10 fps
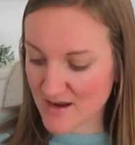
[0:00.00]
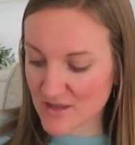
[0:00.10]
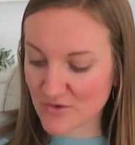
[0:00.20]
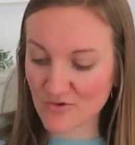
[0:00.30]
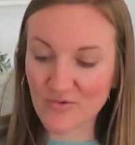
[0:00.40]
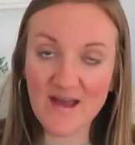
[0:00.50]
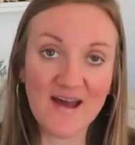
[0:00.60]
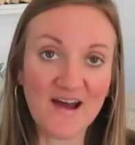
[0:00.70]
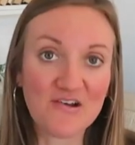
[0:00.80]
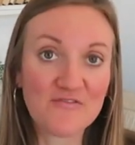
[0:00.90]
you
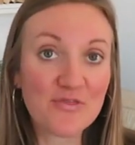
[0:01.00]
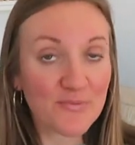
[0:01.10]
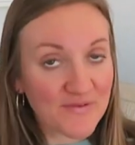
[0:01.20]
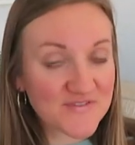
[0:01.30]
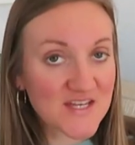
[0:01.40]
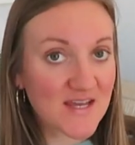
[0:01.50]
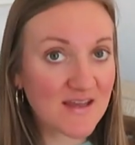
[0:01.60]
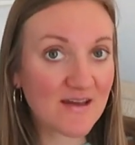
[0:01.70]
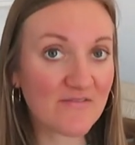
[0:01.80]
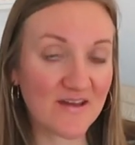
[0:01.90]
have
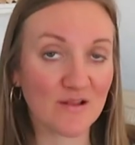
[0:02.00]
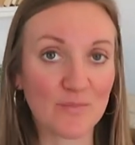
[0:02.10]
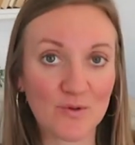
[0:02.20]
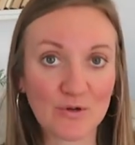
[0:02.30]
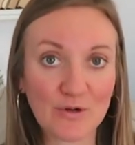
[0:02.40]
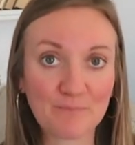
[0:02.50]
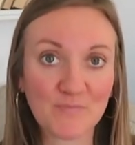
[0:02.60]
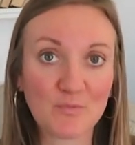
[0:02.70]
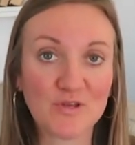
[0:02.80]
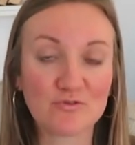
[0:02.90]
thrifting available,
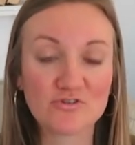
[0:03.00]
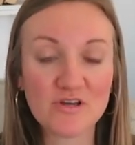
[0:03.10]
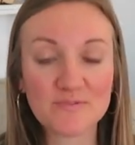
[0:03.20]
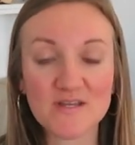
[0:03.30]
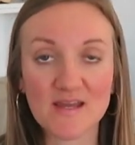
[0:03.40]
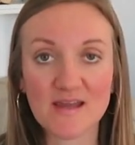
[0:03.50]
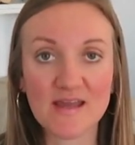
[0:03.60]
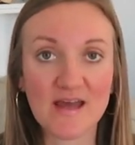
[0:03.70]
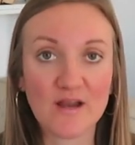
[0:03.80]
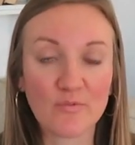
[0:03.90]
when you shop
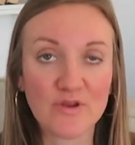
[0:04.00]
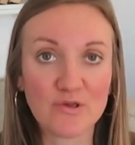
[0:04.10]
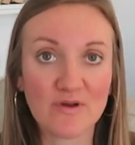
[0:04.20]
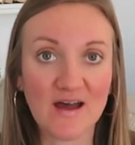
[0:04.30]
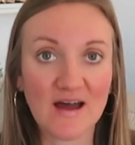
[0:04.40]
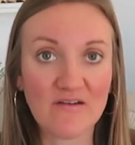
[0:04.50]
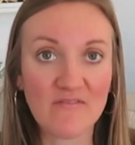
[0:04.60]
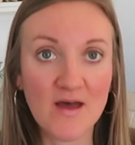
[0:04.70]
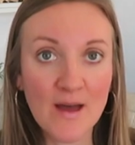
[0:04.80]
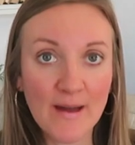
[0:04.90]
secondhand, when you
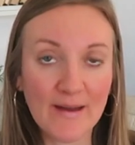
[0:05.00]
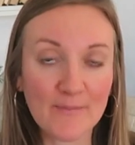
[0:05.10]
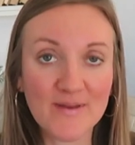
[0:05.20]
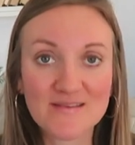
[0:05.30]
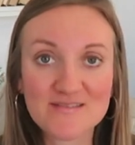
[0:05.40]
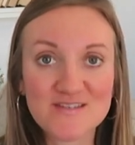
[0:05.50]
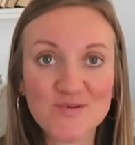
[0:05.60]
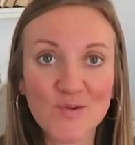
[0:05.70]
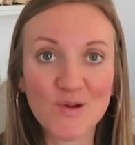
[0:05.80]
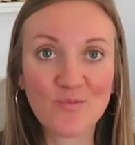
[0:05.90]
have a bin
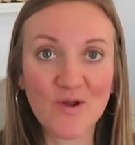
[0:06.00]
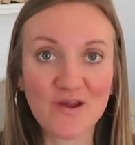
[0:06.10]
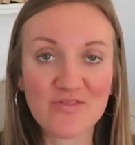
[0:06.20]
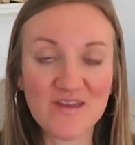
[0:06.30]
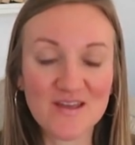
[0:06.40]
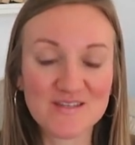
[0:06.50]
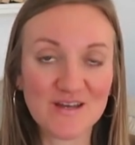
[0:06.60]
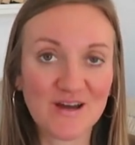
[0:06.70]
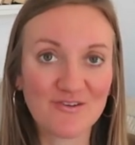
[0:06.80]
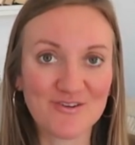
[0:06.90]
store where things
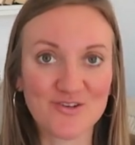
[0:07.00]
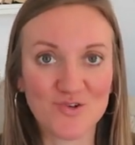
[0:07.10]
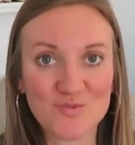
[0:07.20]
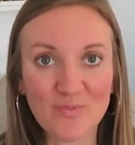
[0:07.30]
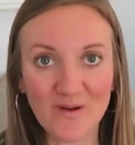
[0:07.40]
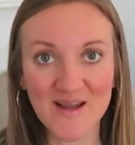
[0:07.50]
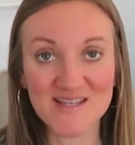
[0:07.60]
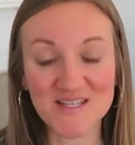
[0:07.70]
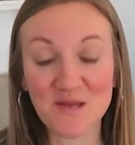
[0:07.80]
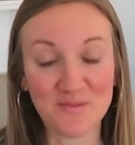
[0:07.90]
are reduced
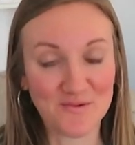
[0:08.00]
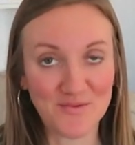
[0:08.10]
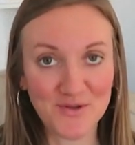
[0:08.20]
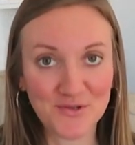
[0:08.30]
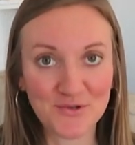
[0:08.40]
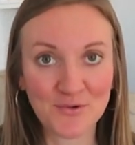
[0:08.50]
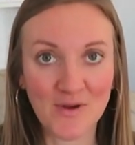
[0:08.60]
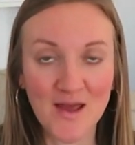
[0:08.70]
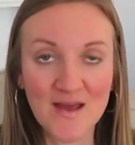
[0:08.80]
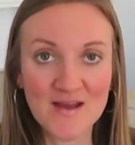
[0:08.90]
price and they're
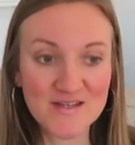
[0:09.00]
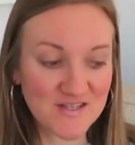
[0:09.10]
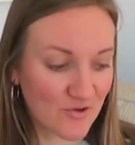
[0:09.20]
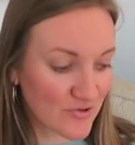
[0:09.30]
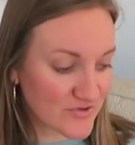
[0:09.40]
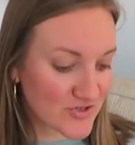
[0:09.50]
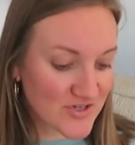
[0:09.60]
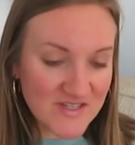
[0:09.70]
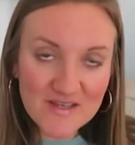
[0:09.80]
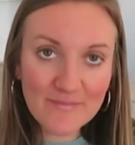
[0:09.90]
new. So those are
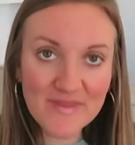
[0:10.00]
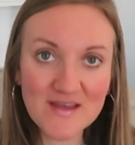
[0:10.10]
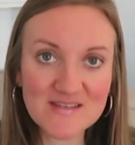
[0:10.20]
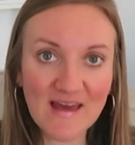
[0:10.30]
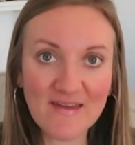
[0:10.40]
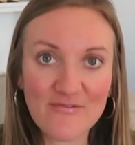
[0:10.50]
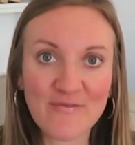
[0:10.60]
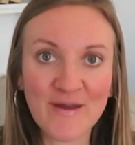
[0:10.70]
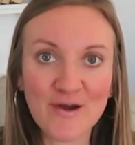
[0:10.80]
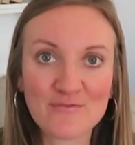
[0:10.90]
just some things I
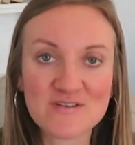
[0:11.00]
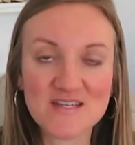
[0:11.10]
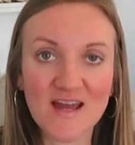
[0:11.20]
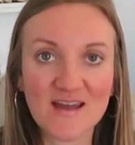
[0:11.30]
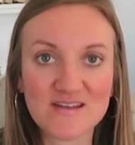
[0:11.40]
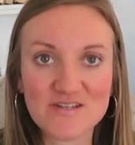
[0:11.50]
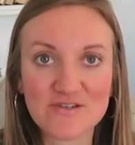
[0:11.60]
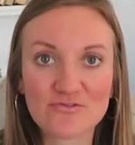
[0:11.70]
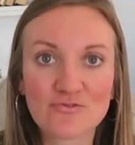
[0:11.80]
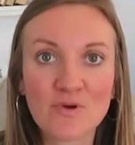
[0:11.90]
found. I
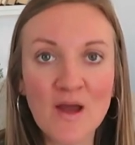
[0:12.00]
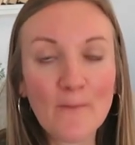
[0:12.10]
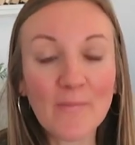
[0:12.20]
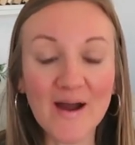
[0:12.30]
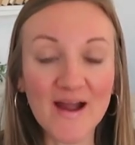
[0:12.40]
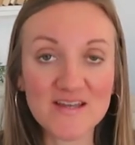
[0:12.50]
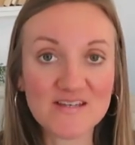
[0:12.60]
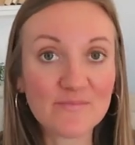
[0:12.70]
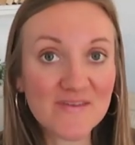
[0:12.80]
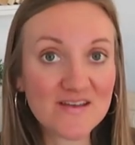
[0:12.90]
do buy
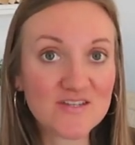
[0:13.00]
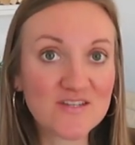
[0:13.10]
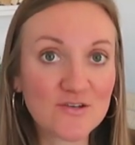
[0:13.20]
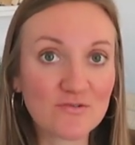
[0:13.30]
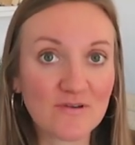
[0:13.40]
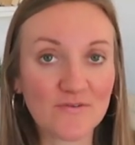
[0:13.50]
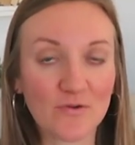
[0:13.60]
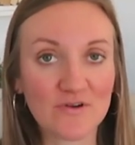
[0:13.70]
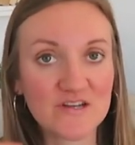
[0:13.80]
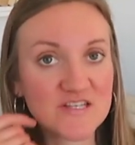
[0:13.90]
some things new, of
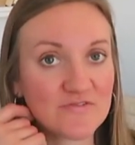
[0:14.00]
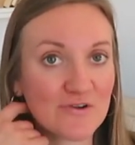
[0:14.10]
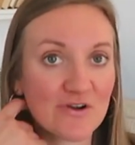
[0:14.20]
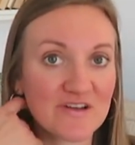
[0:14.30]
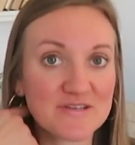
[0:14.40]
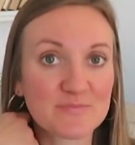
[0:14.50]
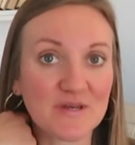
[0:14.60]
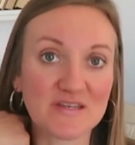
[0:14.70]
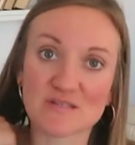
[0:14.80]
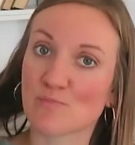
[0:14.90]
course, for
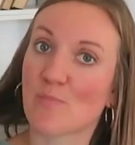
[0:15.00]
Christmas,